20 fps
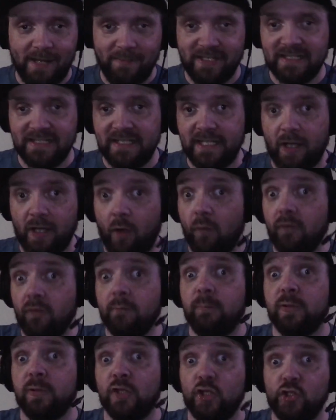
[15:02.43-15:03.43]
I didn't like all the
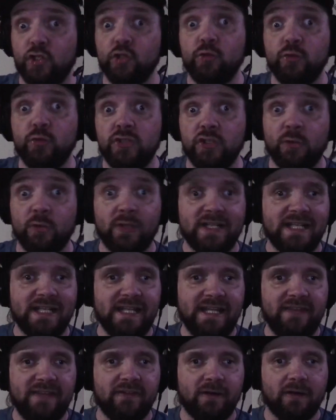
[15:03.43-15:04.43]
blue to it
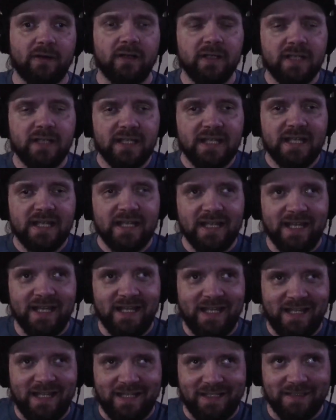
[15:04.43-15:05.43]
either.
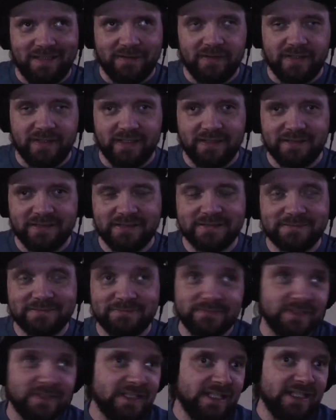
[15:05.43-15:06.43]
Uh,
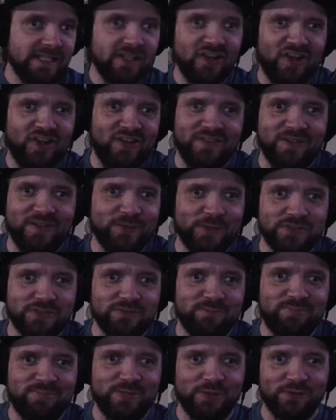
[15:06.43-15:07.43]
you could call it the original
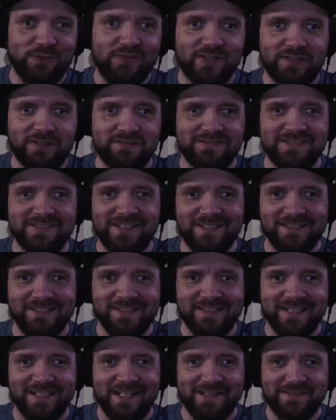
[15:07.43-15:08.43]
Blue Universal title,
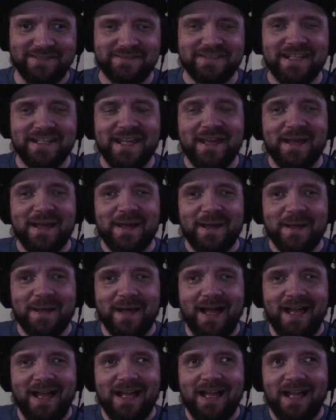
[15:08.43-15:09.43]
I guess.
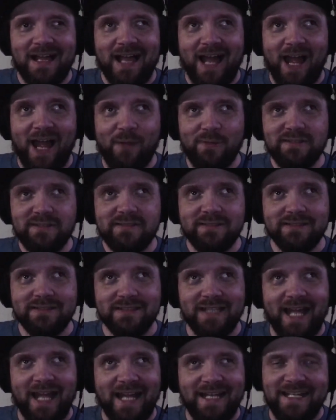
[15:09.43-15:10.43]
I
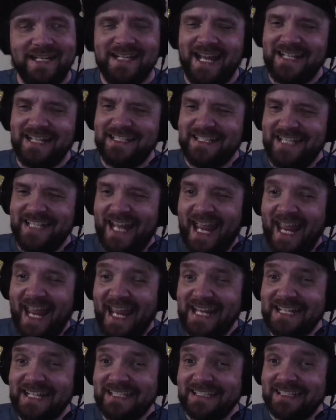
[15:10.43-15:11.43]
didn't
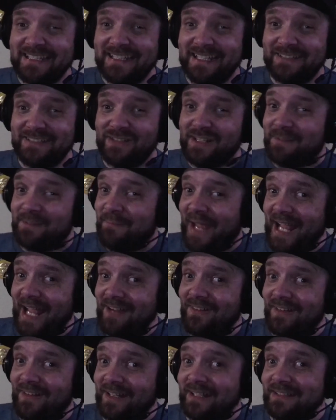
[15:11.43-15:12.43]
hate it. Like, looking back
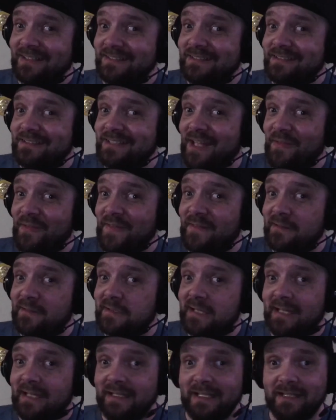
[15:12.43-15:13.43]
on it, now that they're
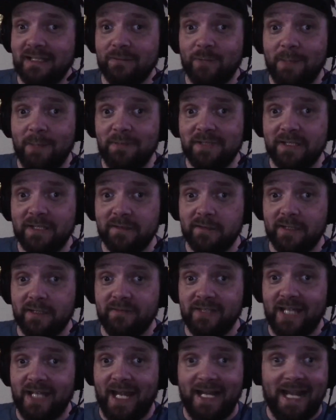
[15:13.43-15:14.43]
selling replicas of
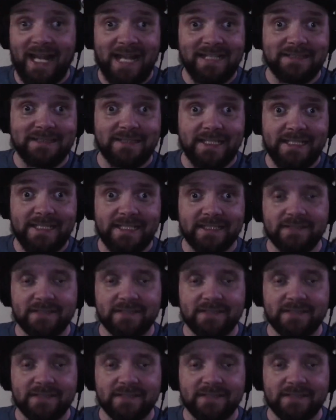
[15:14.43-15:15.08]
it, I kind of like it.